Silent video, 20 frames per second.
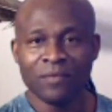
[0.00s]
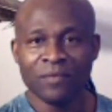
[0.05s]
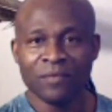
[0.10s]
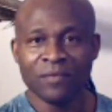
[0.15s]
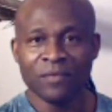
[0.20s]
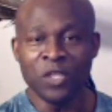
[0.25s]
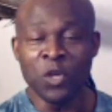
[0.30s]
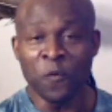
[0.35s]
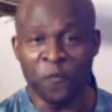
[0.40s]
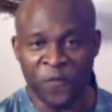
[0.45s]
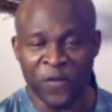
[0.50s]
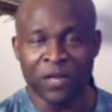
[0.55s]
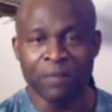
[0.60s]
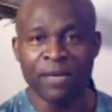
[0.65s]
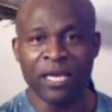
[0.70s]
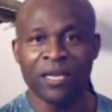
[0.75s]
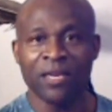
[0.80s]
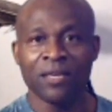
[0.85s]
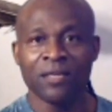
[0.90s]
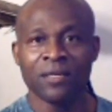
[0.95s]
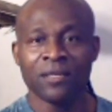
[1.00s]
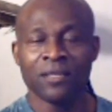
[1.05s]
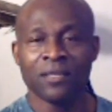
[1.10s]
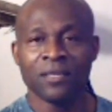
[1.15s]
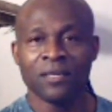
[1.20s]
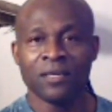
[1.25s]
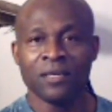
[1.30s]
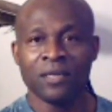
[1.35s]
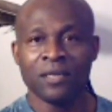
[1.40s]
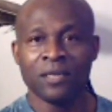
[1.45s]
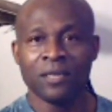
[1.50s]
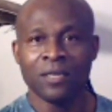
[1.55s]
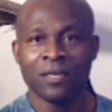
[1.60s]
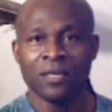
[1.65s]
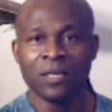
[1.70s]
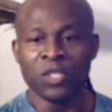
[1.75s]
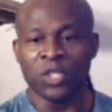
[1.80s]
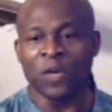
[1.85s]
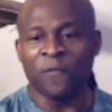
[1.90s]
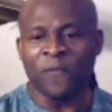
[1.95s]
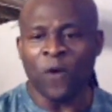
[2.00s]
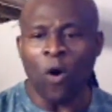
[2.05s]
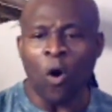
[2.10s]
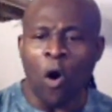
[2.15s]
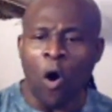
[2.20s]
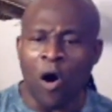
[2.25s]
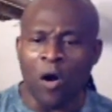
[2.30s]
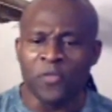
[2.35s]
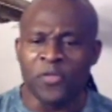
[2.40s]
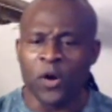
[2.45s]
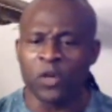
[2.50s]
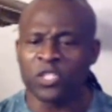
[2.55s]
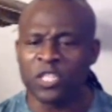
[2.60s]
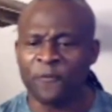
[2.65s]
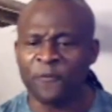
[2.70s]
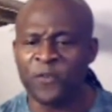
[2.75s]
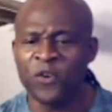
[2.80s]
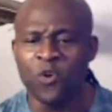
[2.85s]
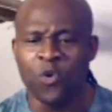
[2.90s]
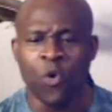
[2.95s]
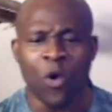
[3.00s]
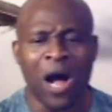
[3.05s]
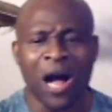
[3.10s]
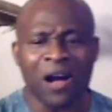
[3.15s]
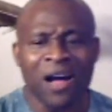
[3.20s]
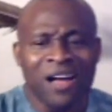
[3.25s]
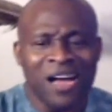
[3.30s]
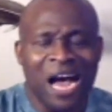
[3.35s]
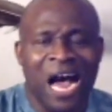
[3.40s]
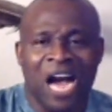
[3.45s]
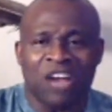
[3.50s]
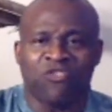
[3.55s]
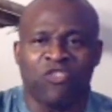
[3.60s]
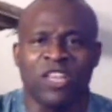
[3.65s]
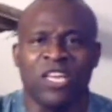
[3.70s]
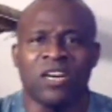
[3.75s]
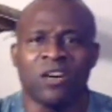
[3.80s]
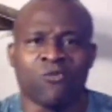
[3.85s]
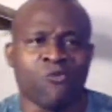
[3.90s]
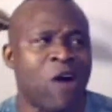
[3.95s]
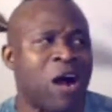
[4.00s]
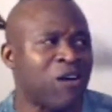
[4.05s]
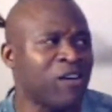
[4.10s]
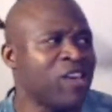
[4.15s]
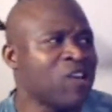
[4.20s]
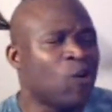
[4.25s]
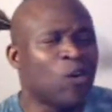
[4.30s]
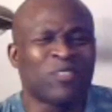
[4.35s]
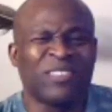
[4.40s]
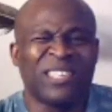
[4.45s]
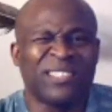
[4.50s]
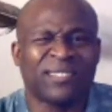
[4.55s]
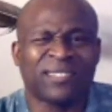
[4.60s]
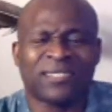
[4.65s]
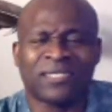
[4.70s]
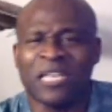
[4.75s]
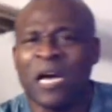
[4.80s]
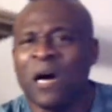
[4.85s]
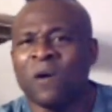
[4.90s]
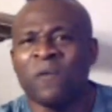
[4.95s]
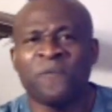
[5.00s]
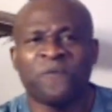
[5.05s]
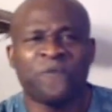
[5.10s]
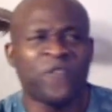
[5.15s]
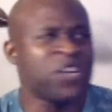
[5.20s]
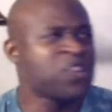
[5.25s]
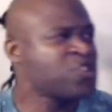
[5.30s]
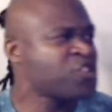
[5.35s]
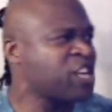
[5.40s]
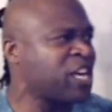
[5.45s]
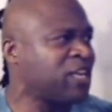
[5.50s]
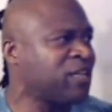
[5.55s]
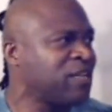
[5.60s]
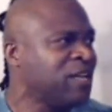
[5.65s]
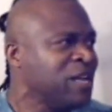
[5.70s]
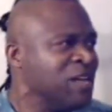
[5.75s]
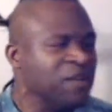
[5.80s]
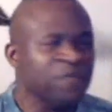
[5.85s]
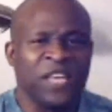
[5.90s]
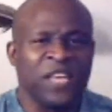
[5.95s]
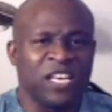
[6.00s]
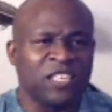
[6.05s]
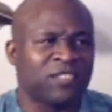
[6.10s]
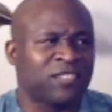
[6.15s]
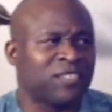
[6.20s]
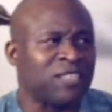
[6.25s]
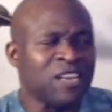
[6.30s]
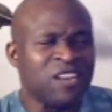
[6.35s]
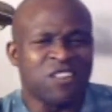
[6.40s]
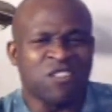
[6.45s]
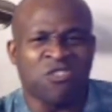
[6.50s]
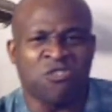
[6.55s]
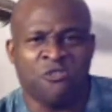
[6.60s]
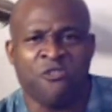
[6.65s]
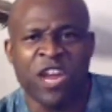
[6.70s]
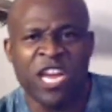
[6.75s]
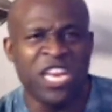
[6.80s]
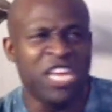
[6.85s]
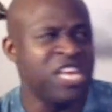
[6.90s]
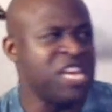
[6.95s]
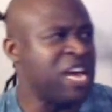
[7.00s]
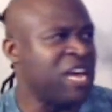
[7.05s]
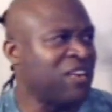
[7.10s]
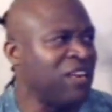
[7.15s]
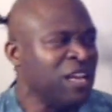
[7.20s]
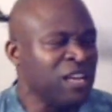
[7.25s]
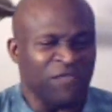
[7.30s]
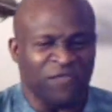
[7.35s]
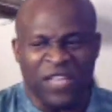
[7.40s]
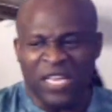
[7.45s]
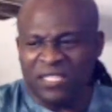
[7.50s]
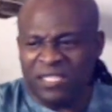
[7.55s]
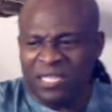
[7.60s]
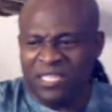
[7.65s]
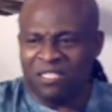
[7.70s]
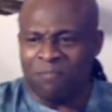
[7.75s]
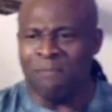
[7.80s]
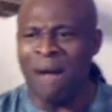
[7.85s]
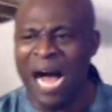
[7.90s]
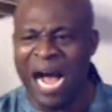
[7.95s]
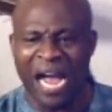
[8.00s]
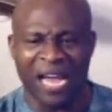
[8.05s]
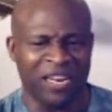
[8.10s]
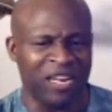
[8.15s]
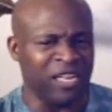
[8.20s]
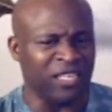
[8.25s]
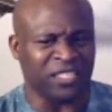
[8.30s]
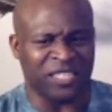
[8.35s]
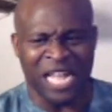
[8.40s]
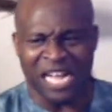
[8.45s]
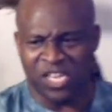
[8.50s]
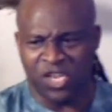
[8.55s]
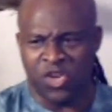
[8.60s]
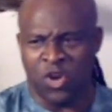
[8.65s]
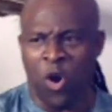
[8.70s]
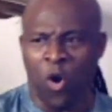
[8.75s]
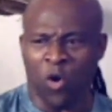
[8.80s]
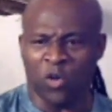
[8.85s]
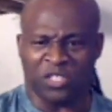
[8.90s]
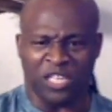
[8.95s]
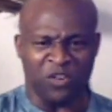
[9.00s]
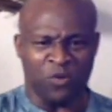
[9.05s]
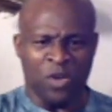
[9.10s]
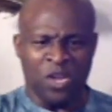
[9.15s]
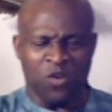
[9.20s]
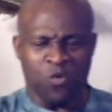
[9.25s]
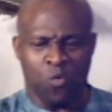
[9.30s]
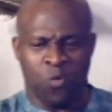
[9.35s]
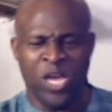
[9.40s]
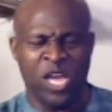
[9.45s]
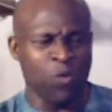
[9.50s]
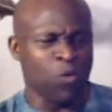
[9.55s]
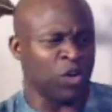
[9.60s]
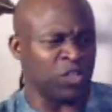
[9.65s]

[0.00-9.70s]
You feel me? So for all those of you who are actually around here on this selfish and this greedy and this is mine and it's not yours and we was